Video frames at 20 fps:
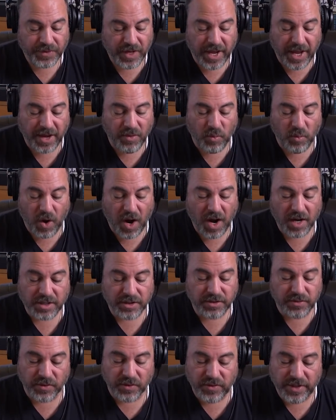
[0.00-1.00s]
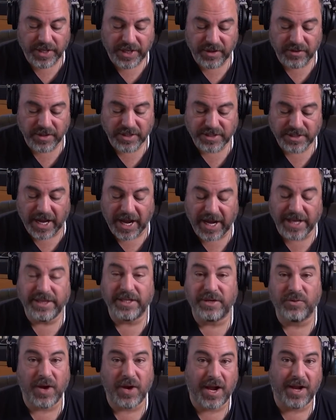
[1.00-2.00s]
A walk through here is
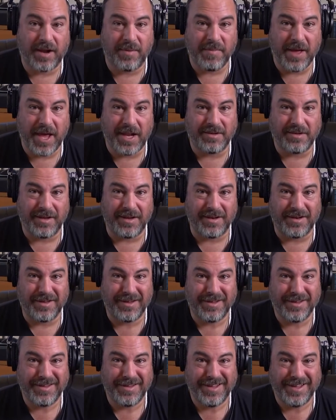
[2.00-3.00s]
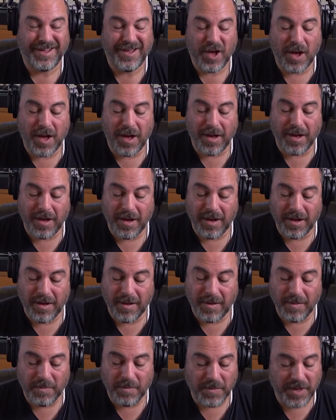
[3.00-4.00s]
highly recommended.
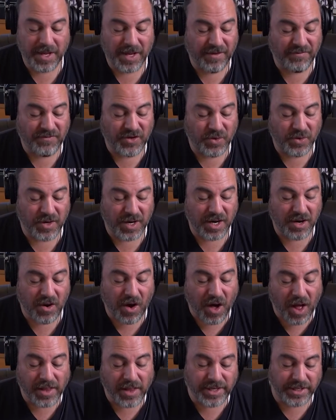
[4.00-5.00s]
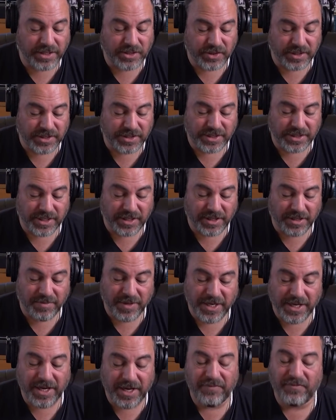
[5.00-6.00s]
If you are at all interested in the
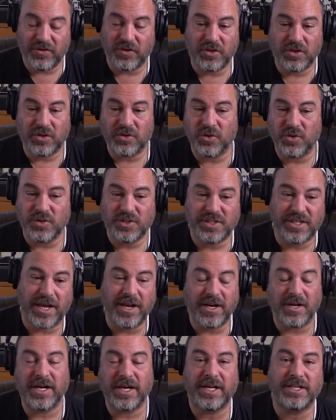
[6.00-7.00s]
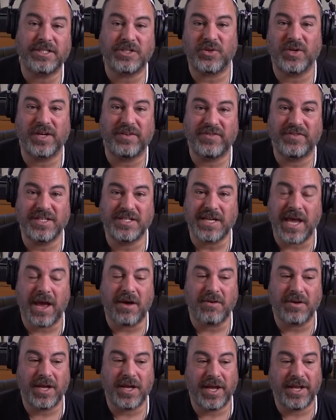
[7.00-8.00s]
medieval Crusader history of the
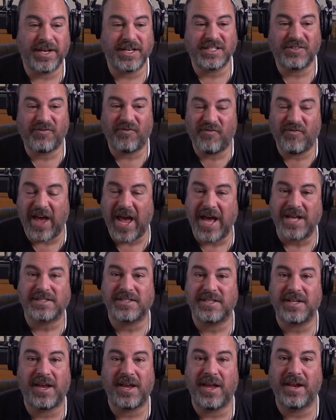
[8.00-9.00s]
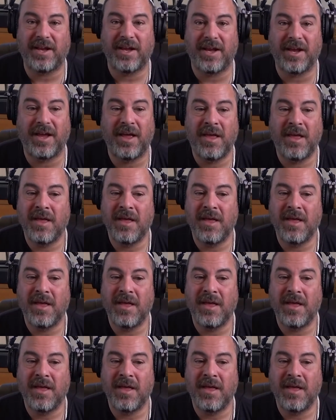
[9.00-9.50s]
town, it is fascinating.